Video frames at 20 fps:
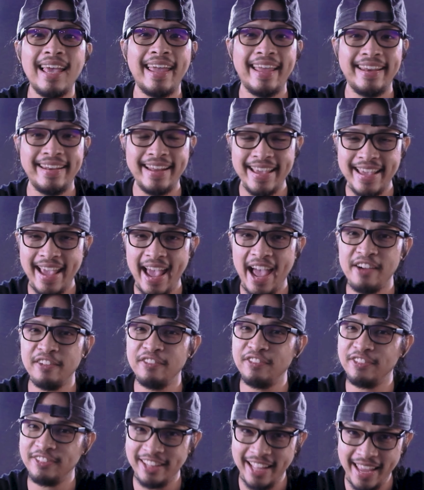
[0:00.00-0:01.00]
And I
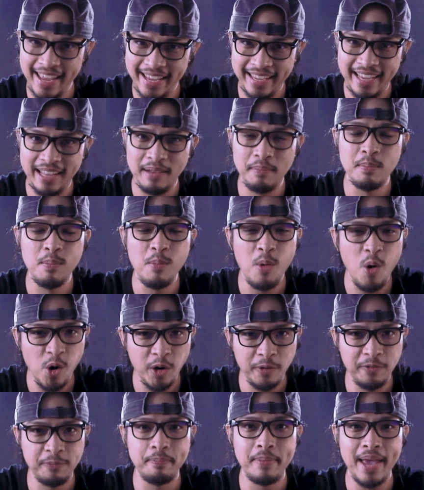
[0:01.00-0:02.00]
have taken
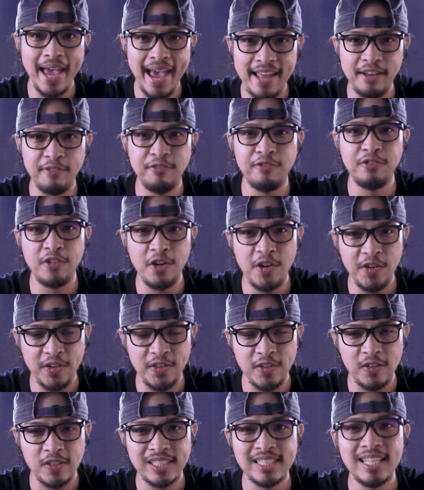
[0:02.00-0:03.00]
more bad
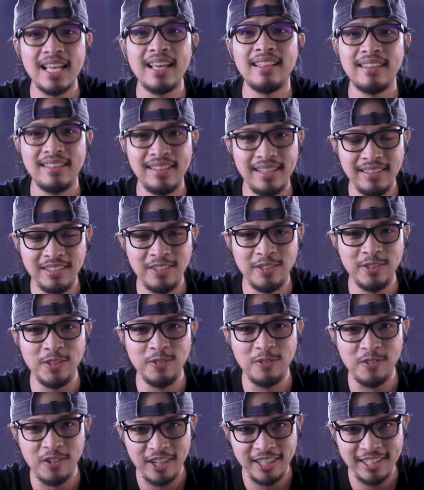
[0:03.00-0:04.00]
photos than
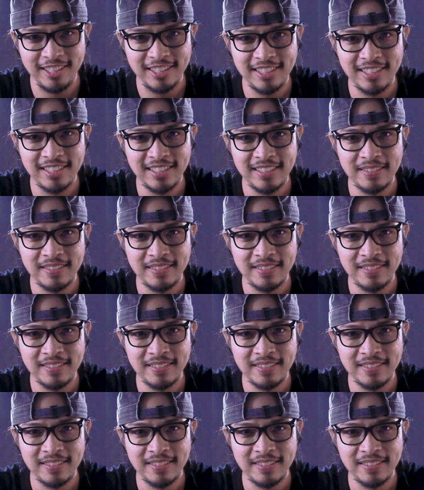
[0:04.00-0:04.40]
good ones.